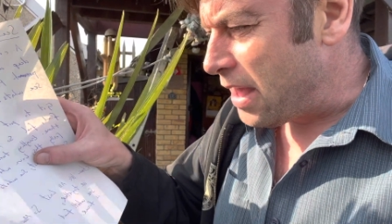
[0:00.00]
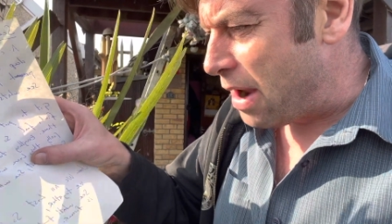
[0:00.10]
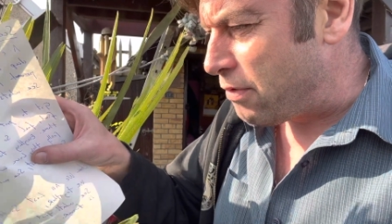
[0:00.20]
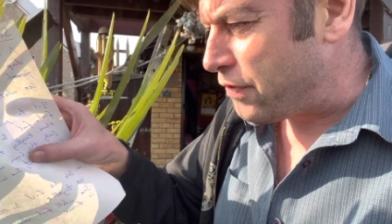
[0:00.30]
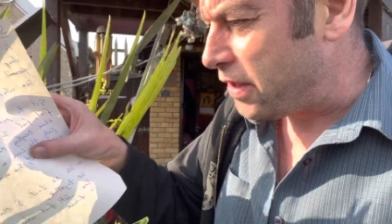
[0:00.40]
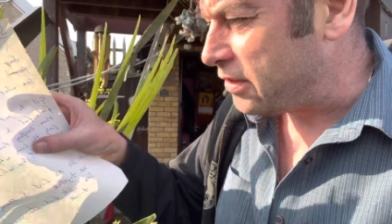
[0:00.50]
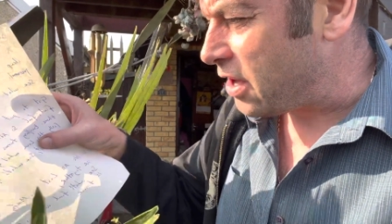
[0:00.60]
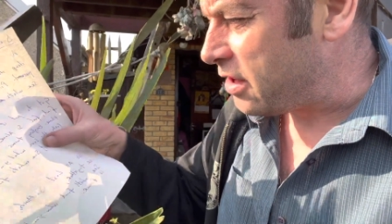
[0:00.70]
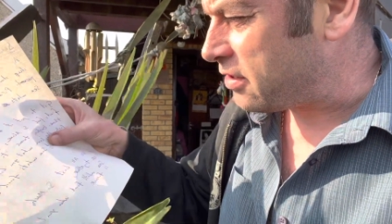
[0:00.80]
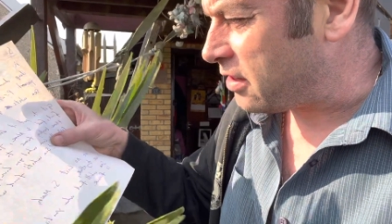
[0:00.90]
Everything
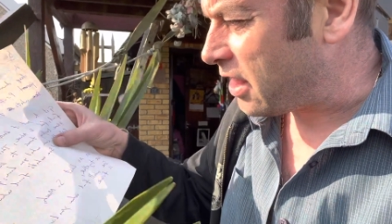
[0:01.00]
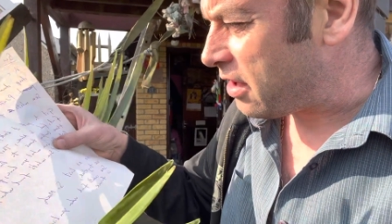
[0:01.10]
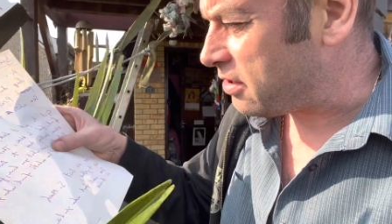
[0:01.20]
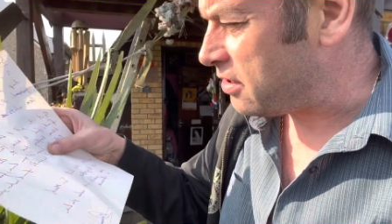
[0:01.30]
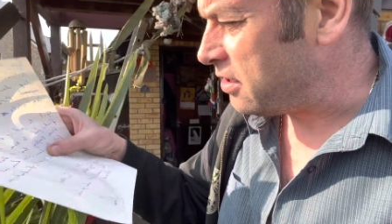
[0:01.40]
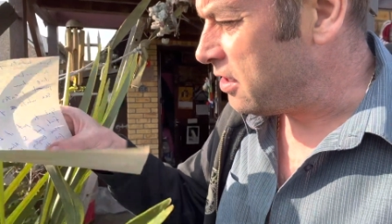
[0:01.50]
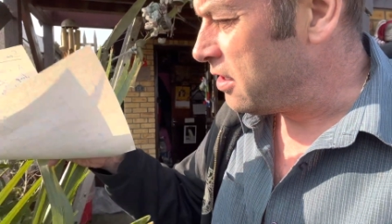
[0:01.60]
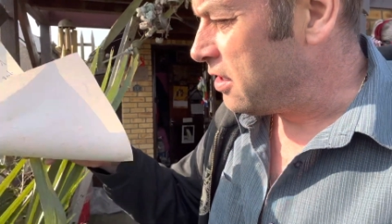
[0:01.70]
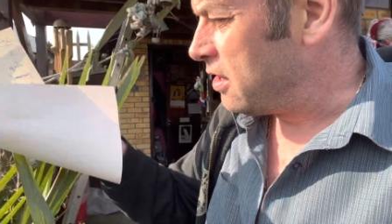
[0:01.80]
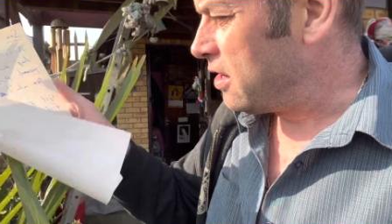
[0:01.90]
turns to dust.
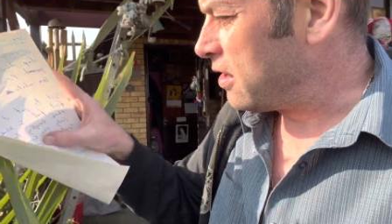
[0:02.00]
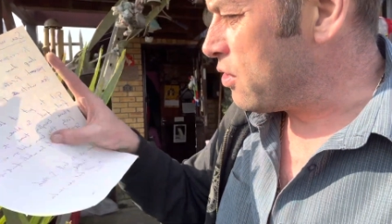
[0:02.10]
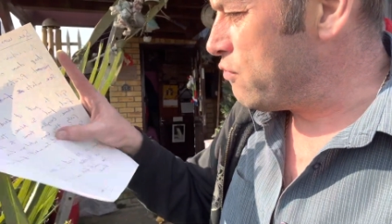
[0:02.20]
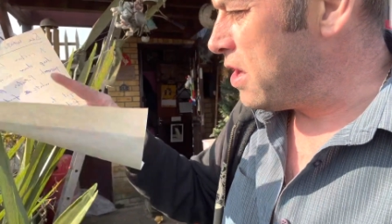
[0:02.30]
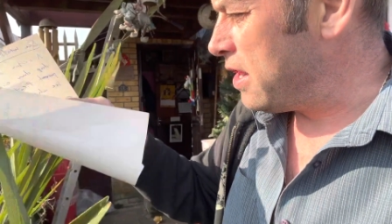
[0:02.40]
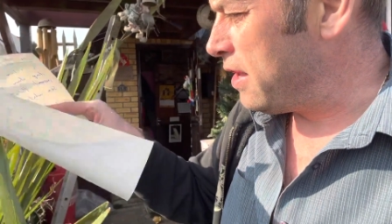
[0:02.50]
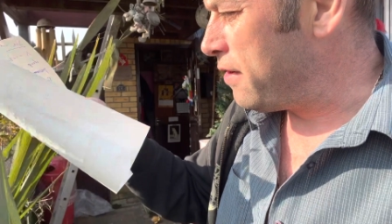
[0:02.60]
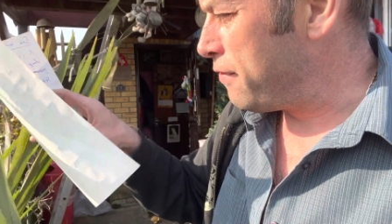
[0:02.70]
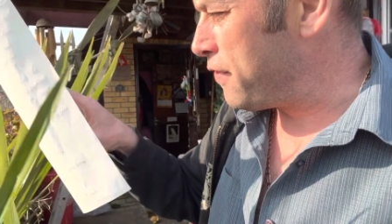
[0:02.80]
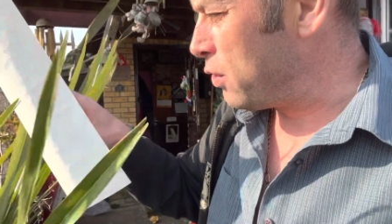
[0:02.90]
You can really
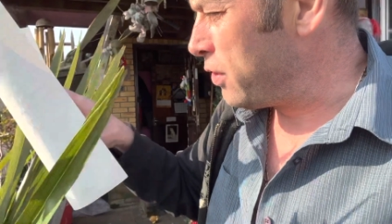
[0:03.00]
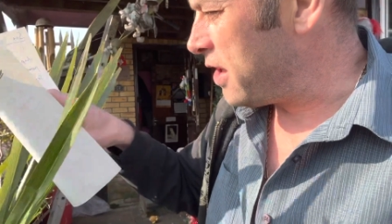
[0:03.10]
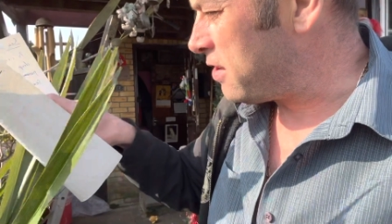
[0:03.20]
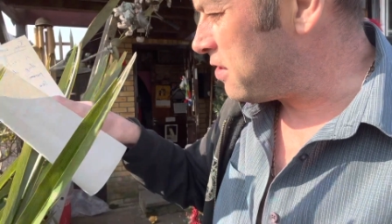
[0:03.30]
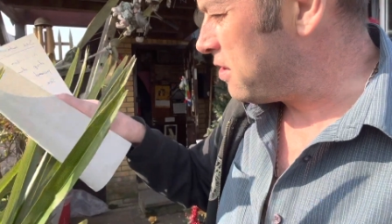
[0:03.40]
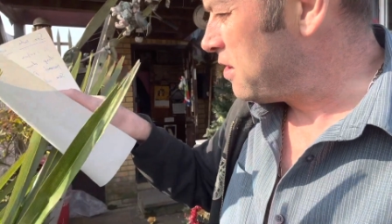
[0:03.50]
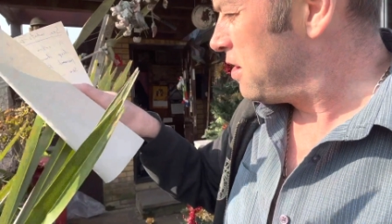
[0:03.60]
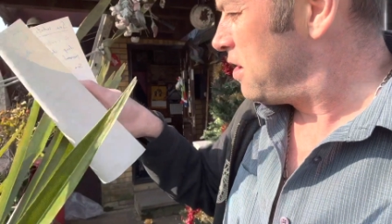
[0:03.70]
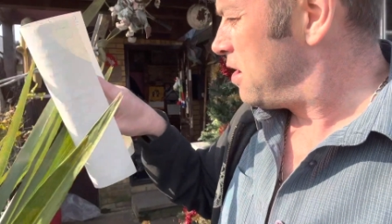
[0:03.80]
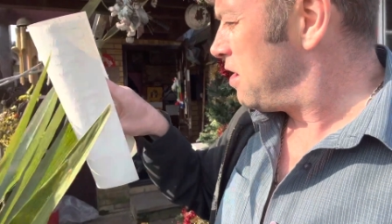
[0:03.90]
feel this.
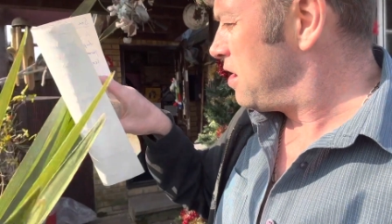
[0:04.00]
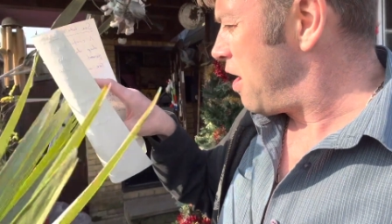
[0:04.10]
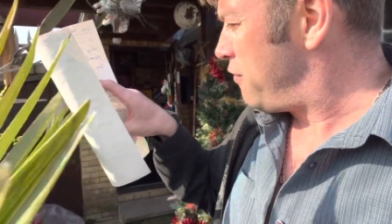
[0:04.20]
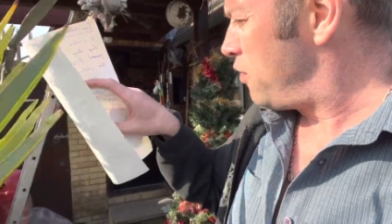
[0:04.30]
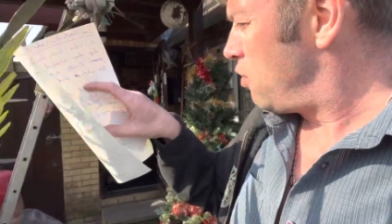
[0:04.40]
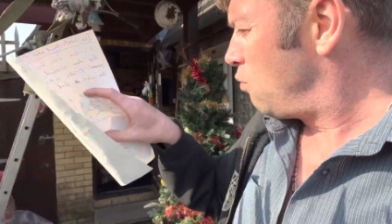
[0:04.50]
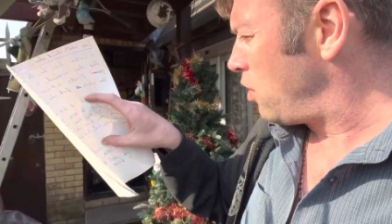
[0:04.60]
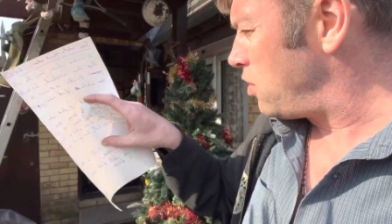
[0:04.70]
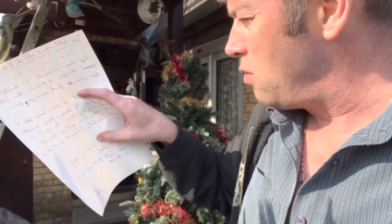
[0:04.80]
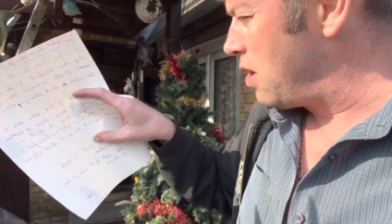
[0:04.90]
Love
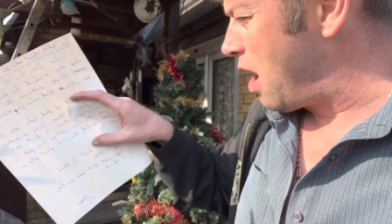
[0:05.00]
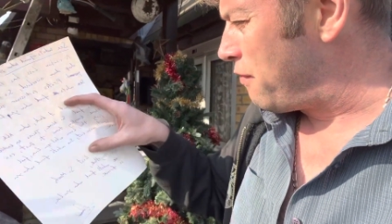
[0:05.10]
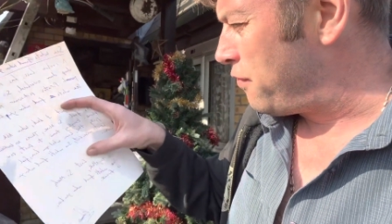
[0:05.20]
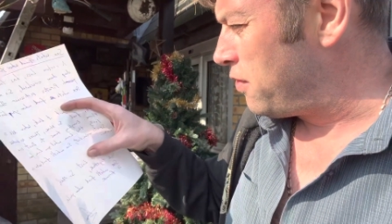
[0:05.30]
what you love.